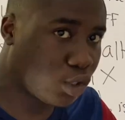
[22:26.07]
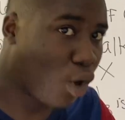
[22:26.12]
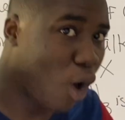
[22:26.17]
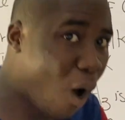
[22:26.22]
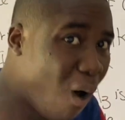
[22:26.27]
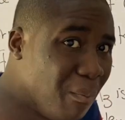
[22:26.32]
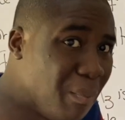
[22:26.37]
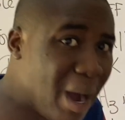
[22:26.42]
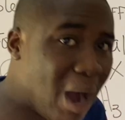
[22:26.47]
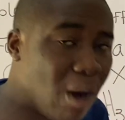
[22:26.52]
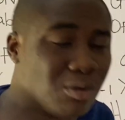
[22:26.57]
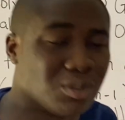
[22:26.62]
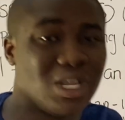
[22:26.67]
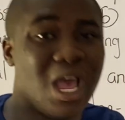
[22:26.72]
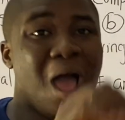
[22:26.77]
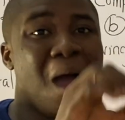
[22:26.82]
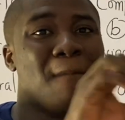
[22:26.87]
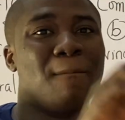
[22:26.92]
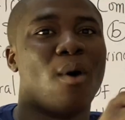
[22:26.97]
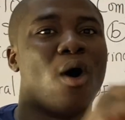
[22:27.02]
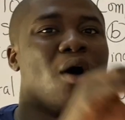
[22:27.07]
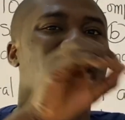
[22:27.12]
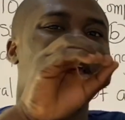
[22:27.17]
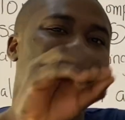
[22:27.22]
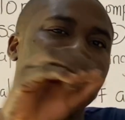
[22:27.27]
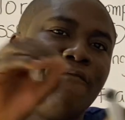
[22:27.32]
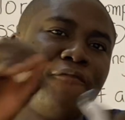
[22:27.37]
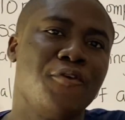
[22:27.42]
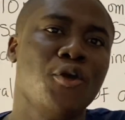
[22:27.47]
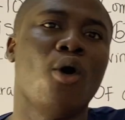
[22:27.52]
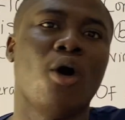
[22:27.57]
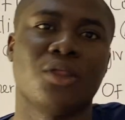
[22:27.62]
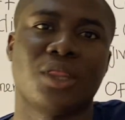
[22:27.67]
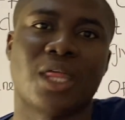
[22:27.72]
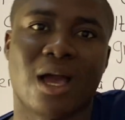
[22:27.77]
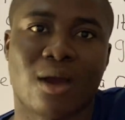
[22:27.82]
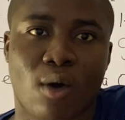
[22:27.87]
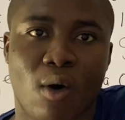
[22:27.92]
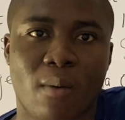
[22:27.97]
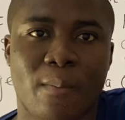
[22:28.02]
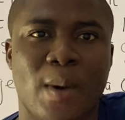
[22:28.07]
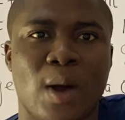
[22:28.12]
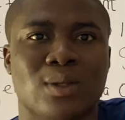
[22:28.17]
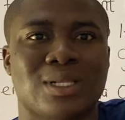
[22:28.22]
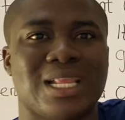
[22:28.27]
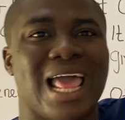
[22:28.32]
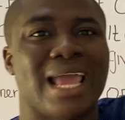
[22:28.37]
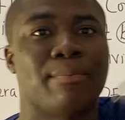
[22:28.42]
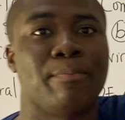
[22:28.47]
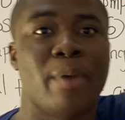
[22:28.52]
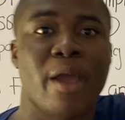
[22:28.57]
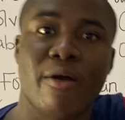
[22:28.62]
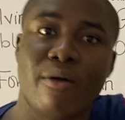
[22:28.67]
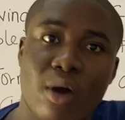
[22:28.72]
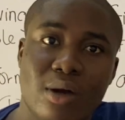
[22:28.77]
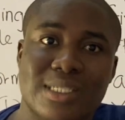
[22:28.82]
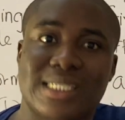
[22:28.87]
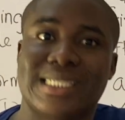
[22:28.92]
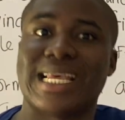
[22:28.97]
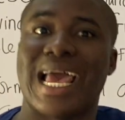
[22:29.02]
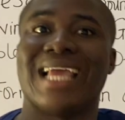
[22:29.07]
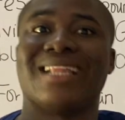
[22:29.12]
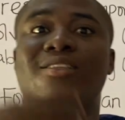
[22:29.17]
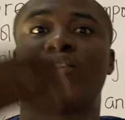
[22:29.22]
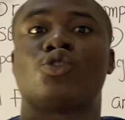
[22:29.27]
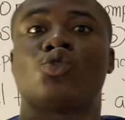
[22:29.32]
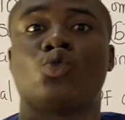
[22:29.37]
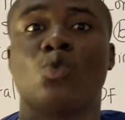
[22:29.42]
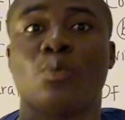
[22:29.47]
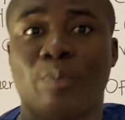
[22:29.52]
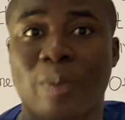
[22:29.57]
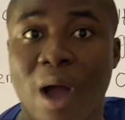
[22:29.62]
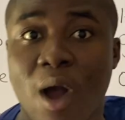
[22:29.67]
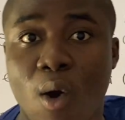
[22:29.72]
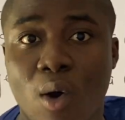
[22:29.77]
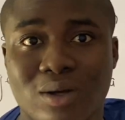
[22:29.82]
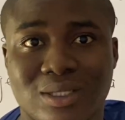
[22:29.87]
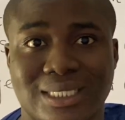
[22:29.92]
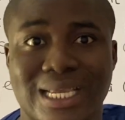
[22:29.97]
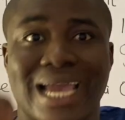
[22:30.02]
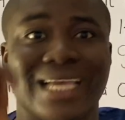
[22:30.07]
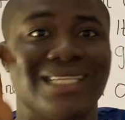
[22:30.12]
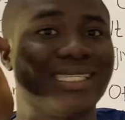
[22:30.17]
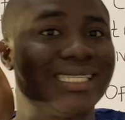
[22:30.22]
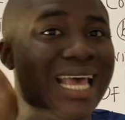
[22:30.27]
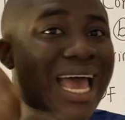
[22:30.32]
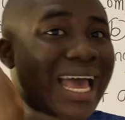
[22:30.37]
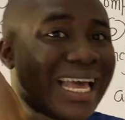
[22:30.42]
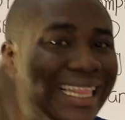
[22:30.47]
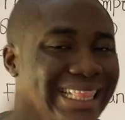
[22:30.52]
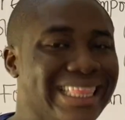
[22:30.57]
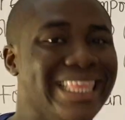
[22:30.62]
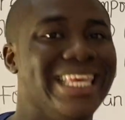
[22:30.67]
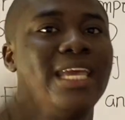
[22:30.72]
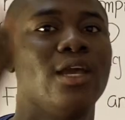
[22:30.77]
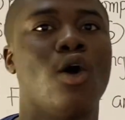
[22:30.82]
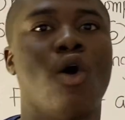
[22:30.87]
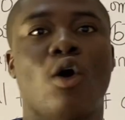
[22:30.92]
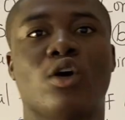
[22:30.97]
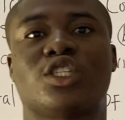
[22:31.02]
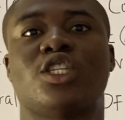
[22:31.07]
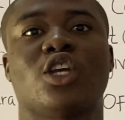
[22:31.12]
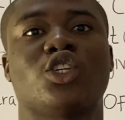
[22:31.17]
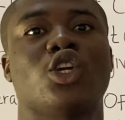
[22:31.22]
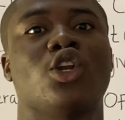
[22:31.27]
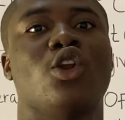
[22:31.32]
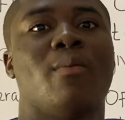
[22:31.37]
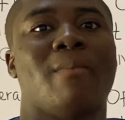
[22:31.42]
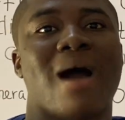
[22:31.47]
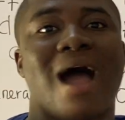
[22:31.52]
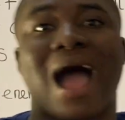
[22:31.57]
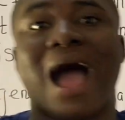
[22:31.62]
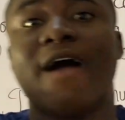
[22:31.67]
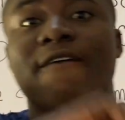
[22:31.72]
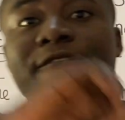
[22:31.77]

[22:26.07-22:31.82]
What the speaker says: compounds, but in few other compounds like peroxide, superoxides, the oxidation number